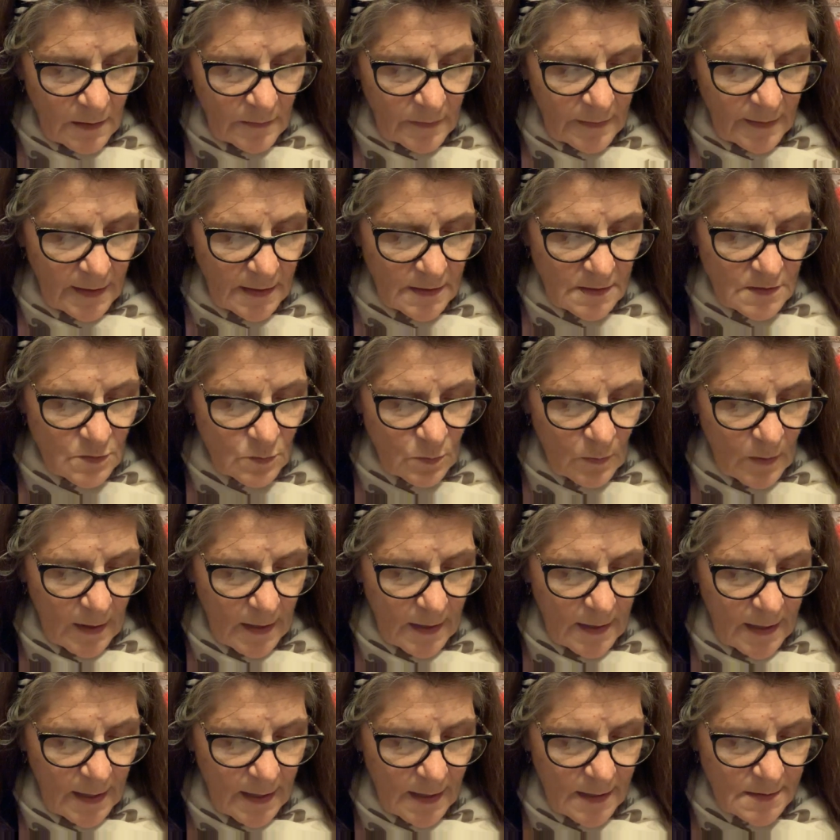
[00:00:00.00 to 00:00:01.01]
That's
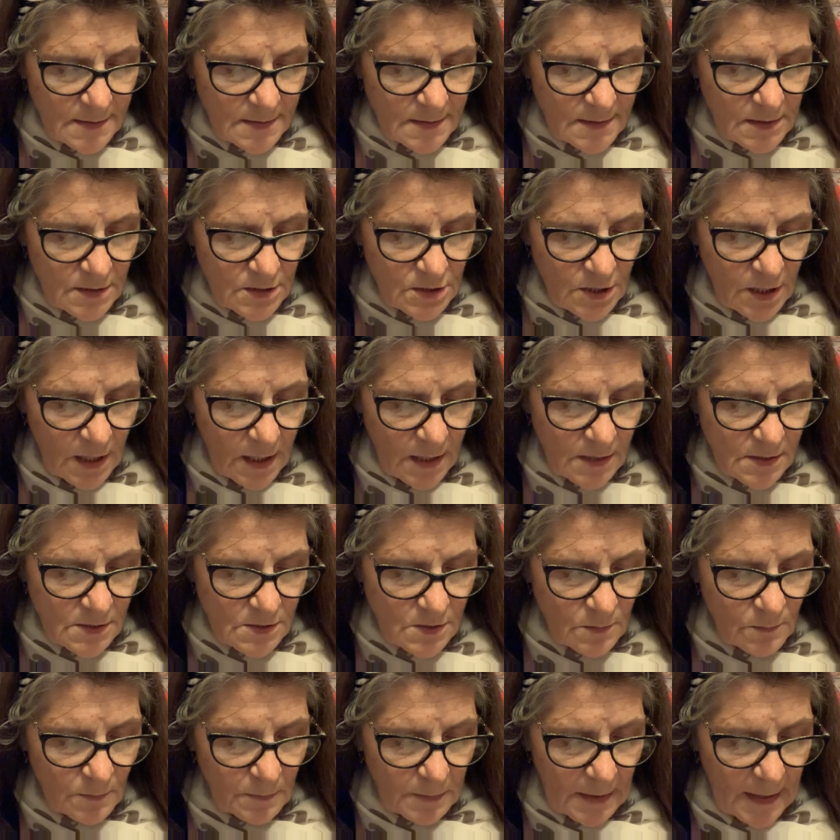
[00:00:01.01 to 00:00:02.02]
why he has such
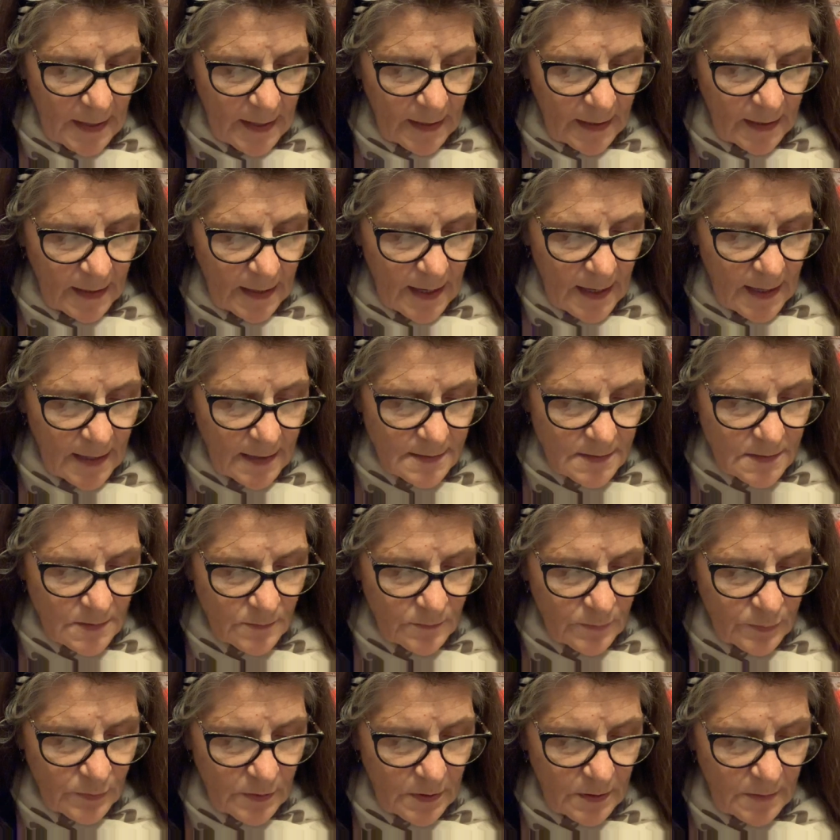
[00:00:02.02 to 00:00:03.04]
handsome black eyes
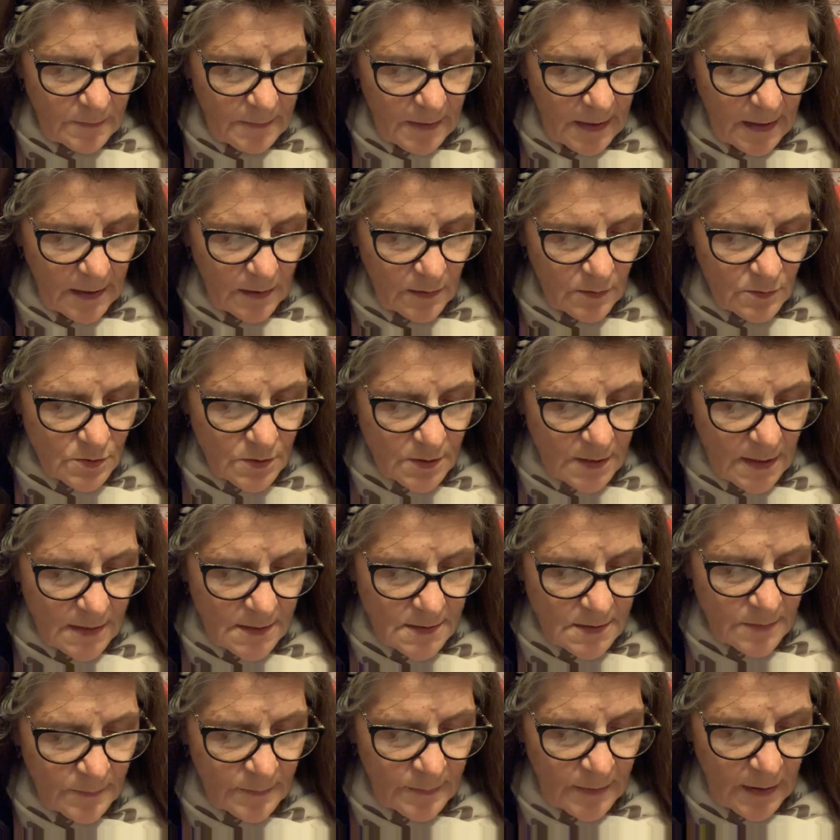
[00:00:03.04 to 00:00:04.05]
and pretty manners, I
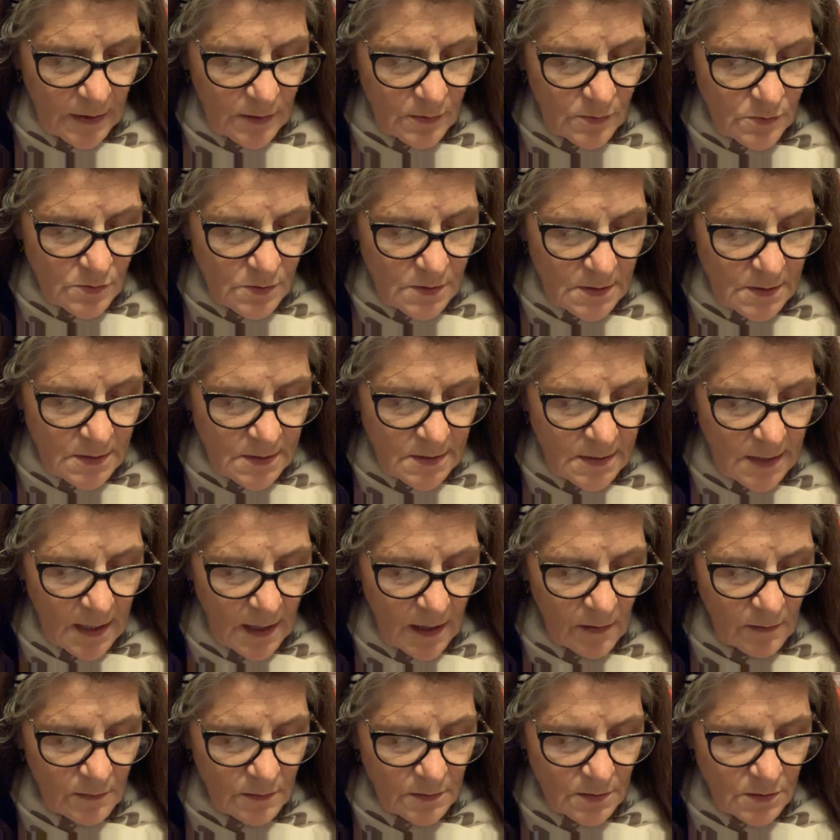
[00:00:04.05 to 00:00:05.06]
suppose.
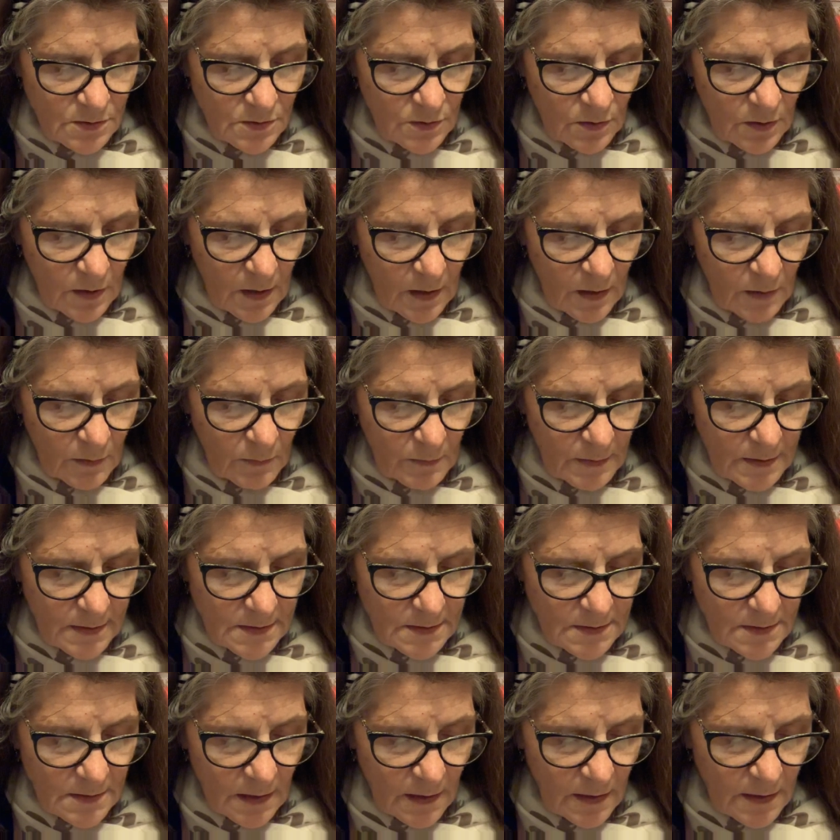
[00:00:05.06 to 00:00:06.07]
Italians are
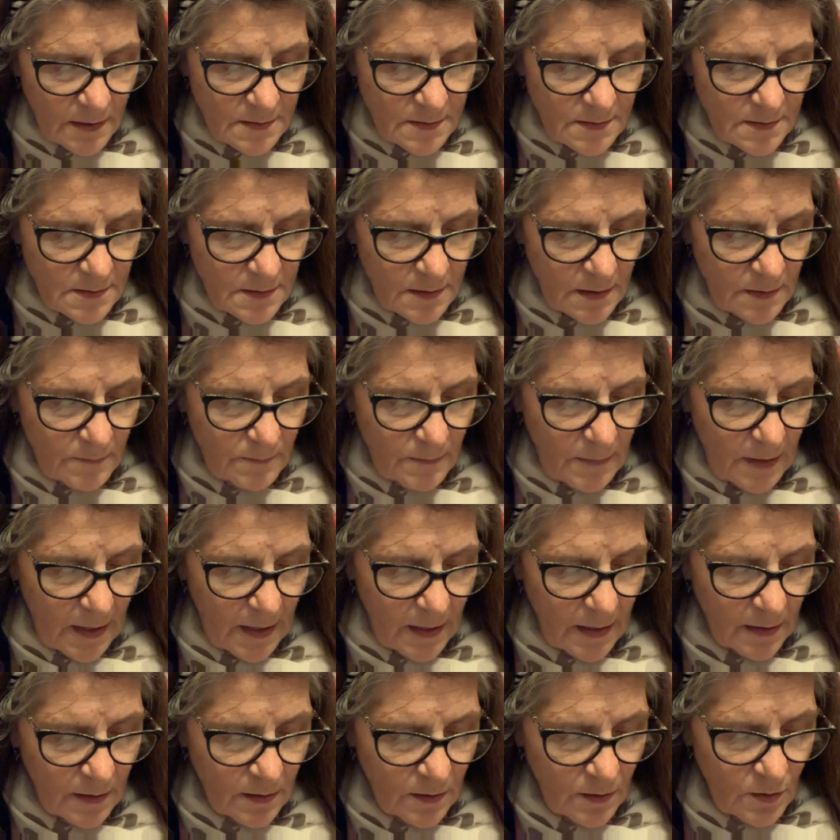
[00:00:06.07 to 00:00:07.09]
always nice, said
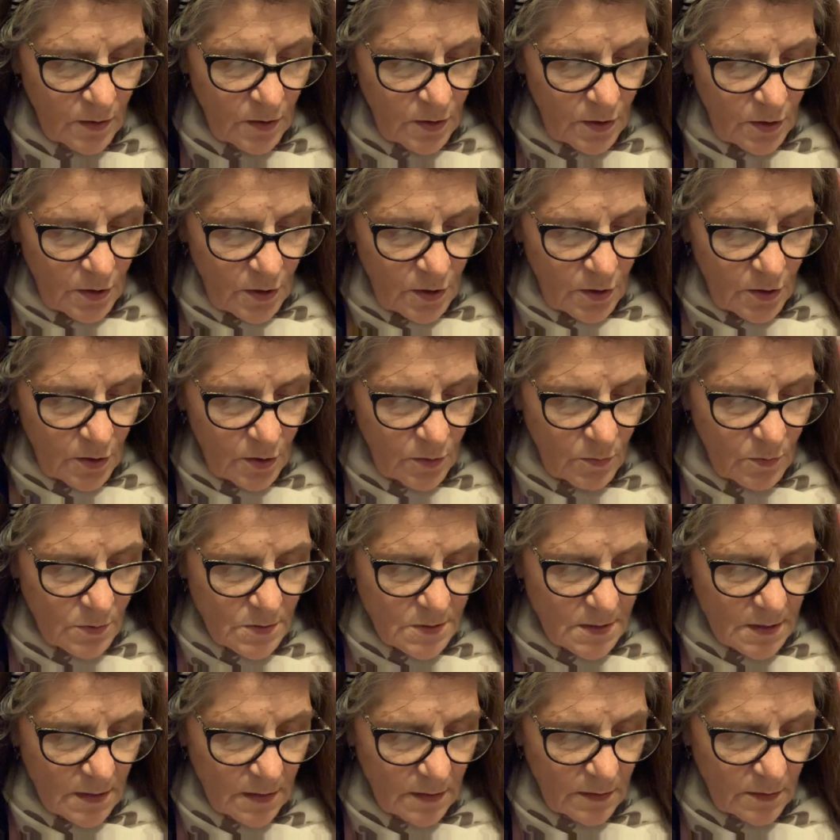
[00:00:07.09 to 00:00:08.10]
Meg, who
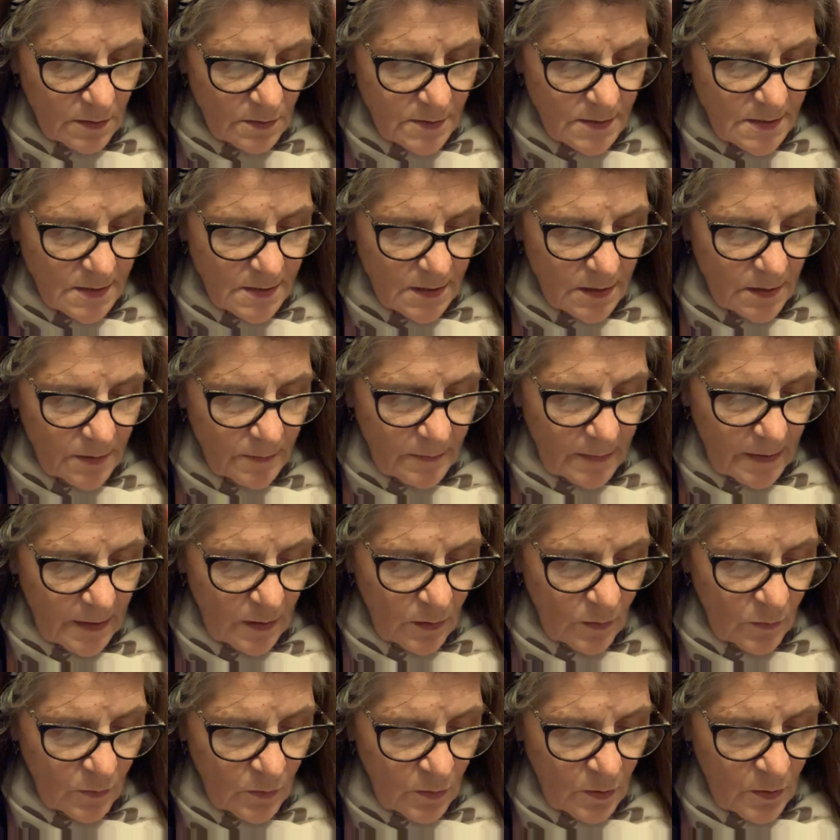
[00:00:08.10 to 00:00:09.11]
was a little
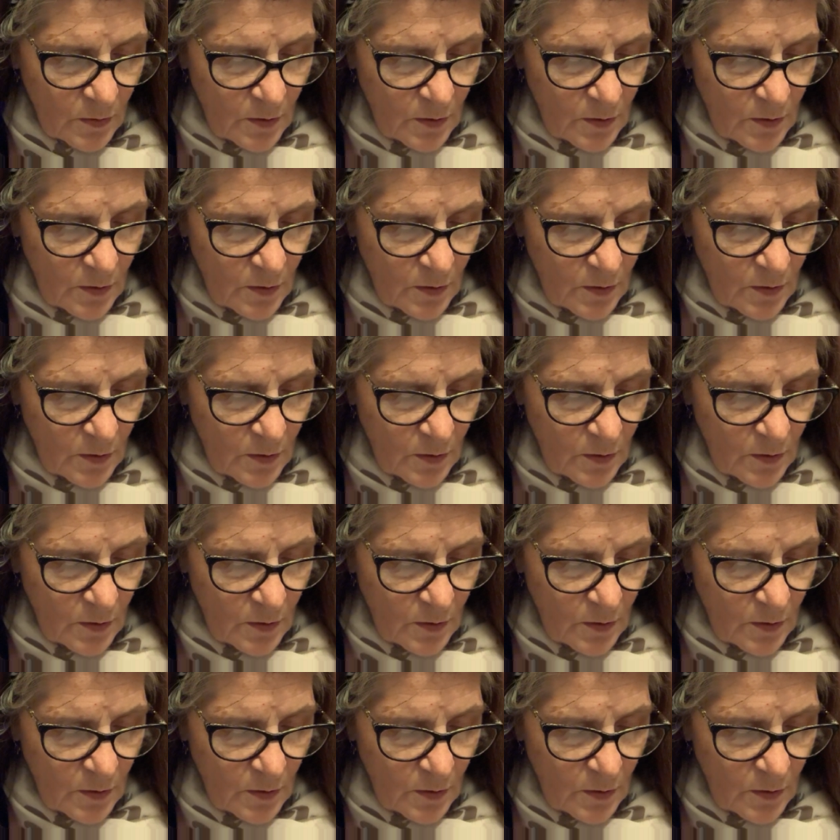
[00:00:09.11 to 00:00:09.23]
sentimental.